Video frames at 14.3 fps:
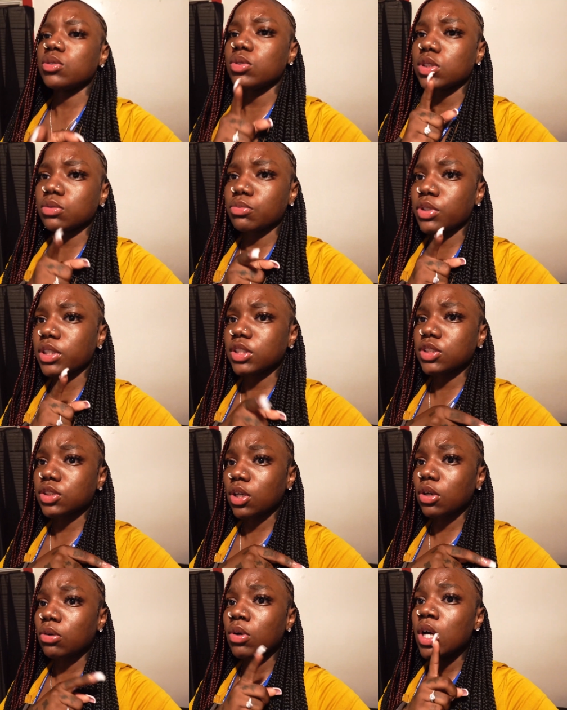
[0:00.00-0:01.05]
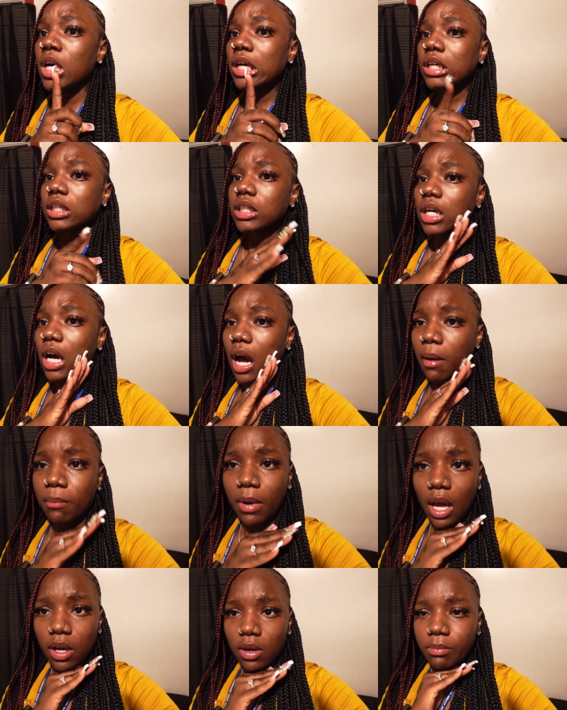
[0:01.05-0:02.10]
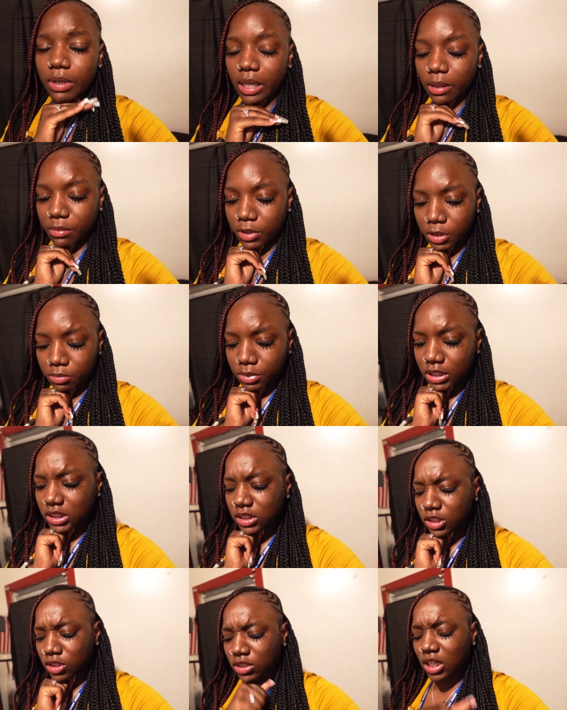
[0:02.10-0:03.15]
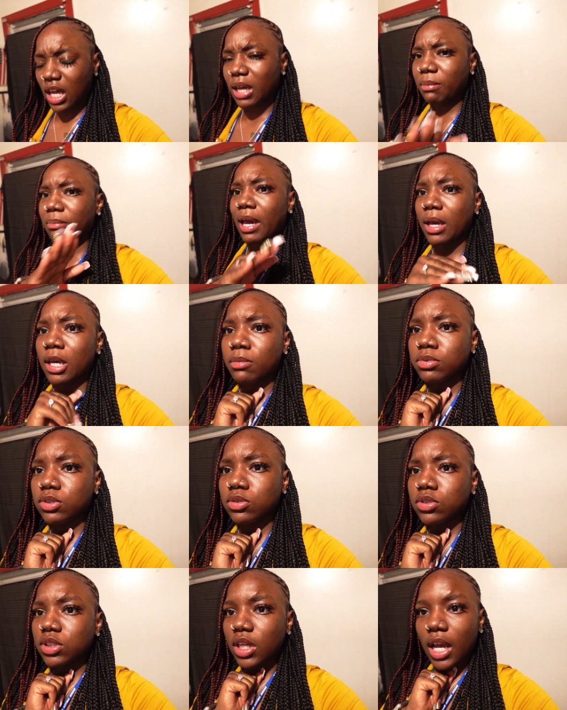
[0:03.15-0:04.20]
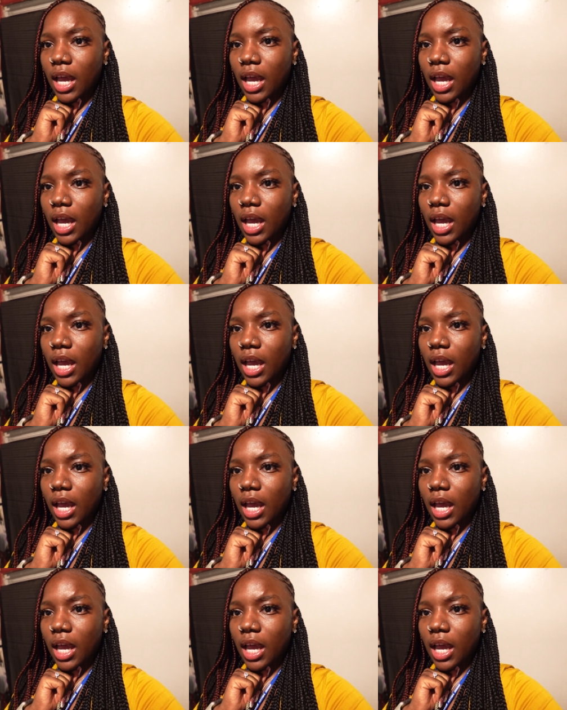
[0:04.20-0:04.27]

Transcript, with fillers: do this morning so i'm not gonna blame him but it's still like babes you should have